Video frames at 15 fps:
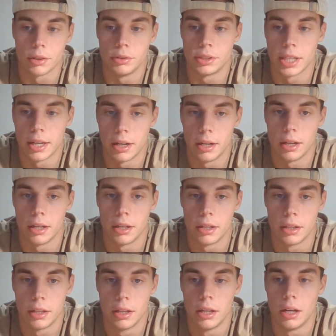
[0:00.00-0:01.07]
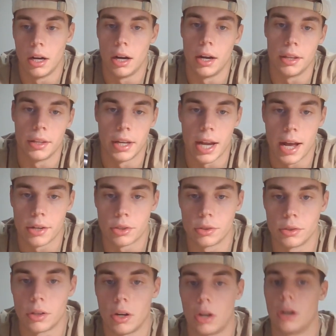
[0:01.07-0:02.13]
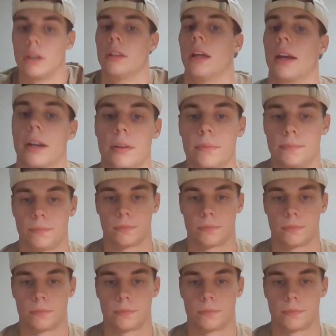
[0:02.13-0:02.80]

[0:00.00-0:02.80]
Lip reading: lieutenant in the National Guard, like